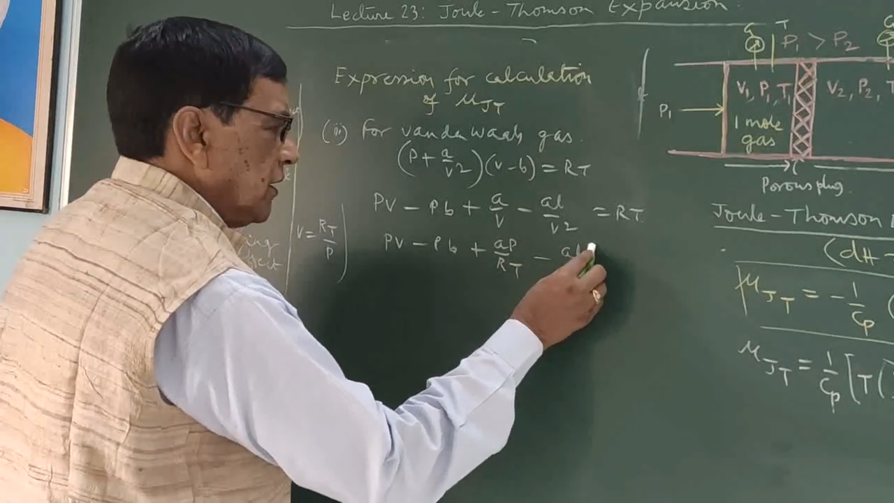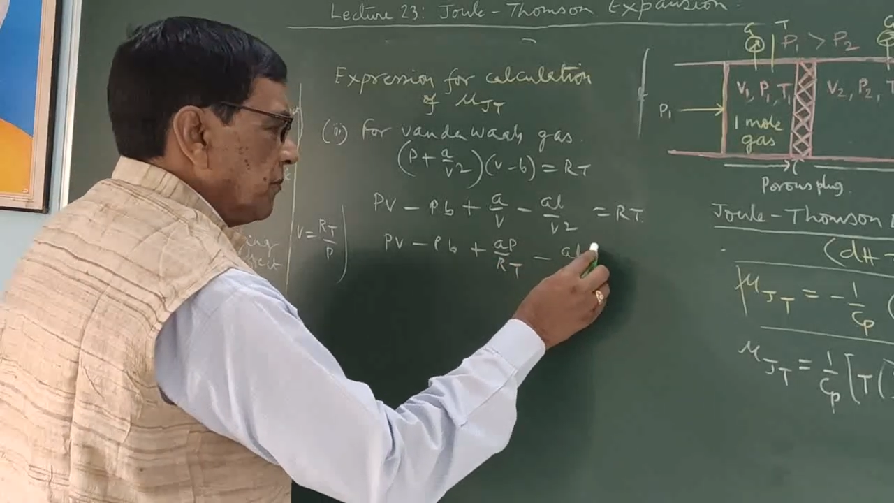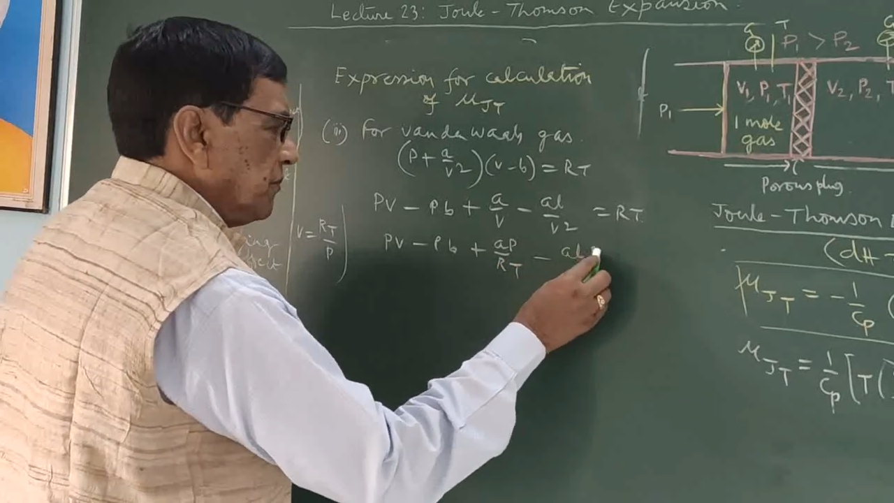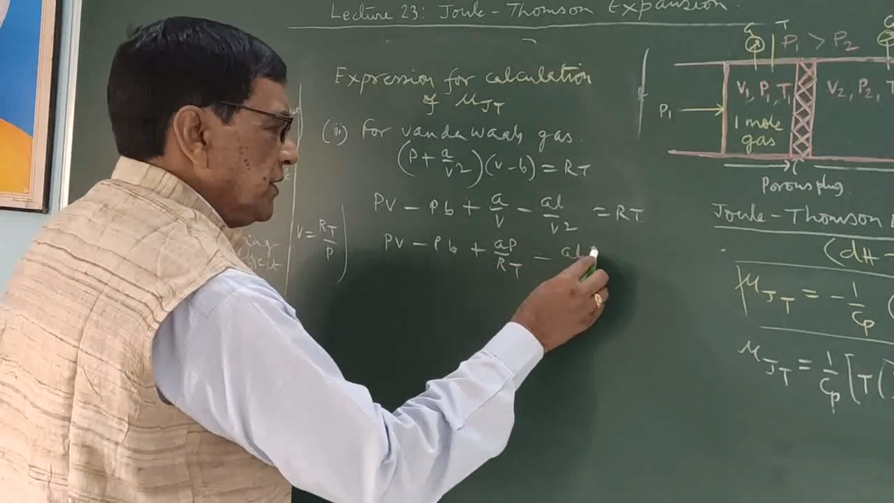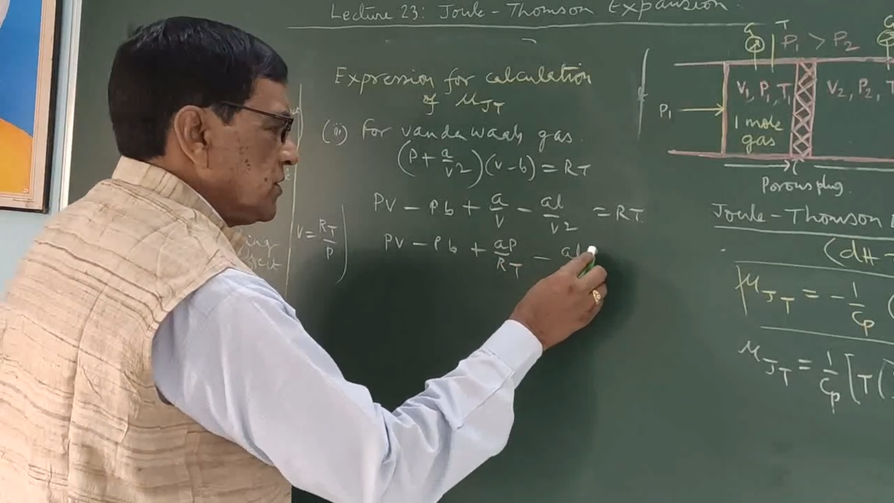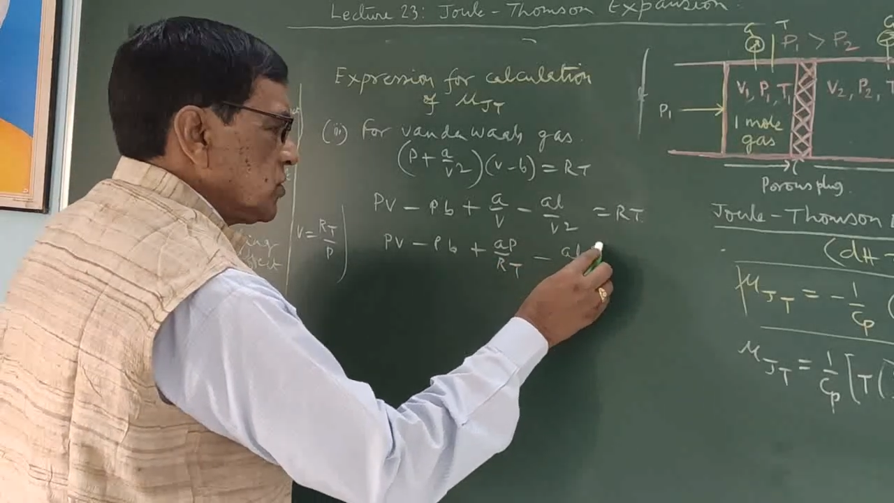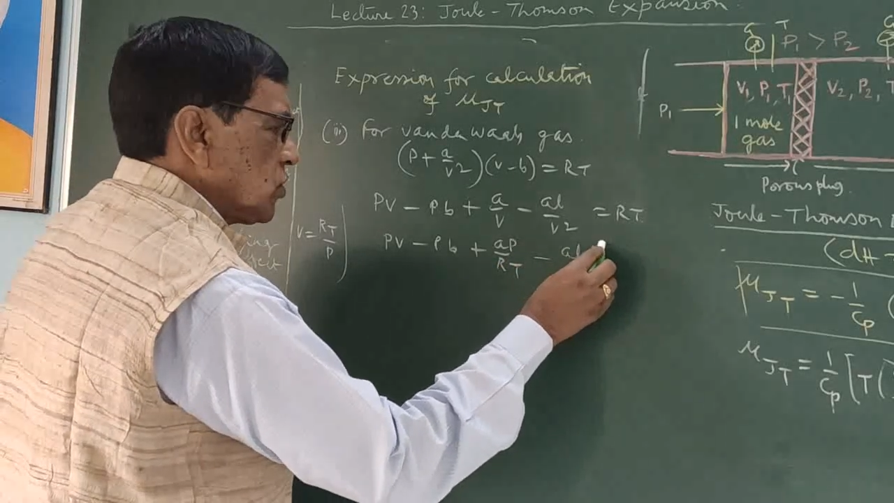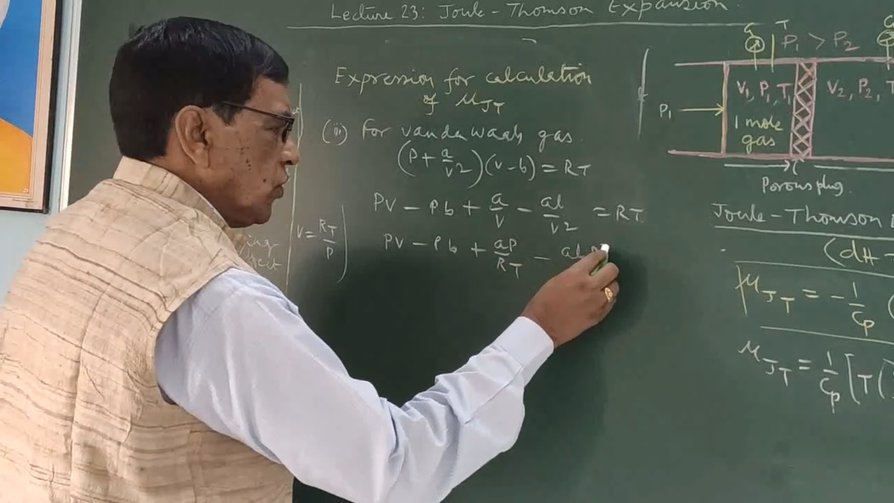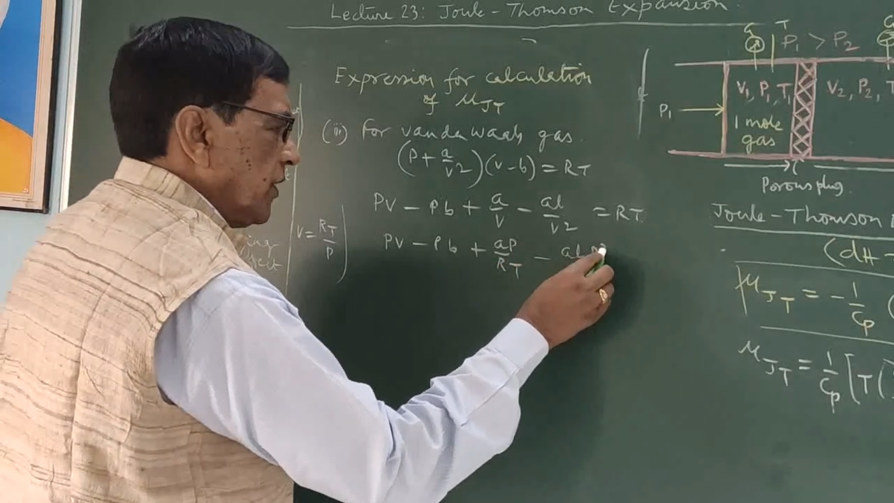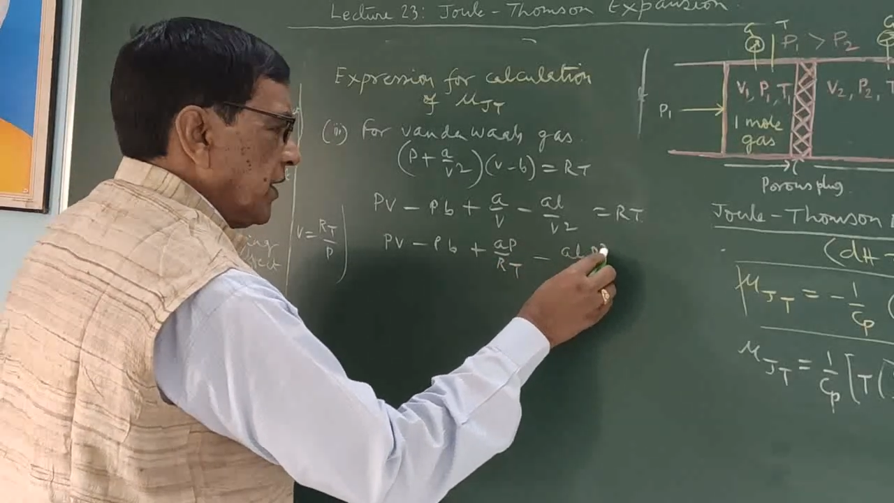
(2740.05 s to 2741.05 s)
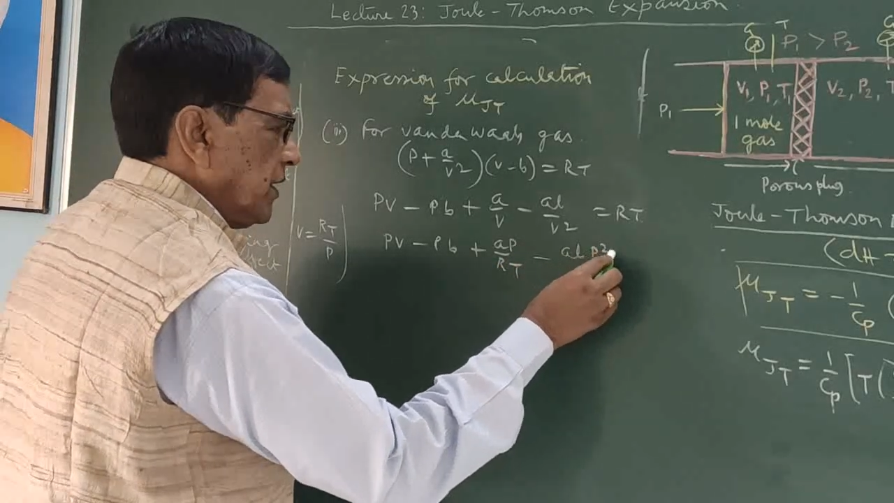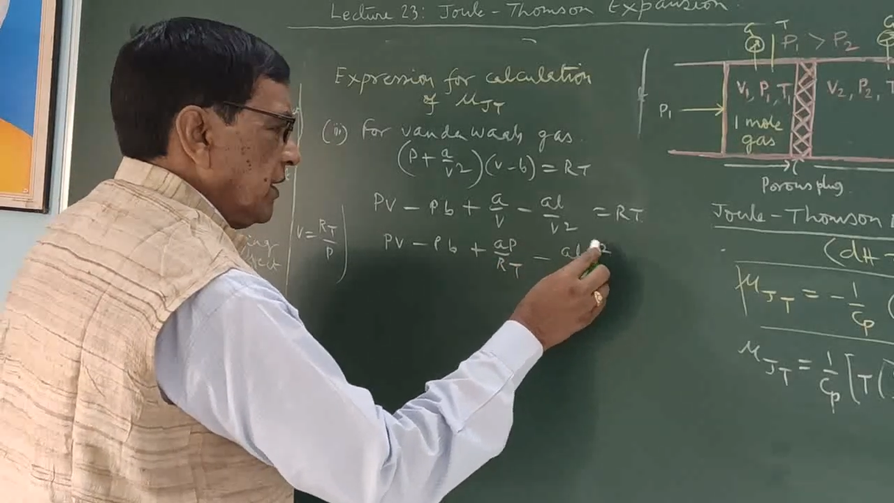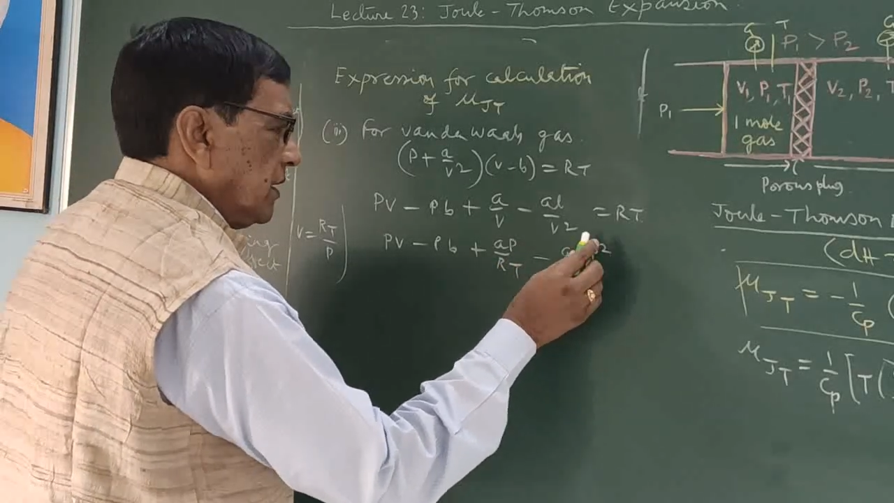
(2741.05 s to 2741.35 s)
P square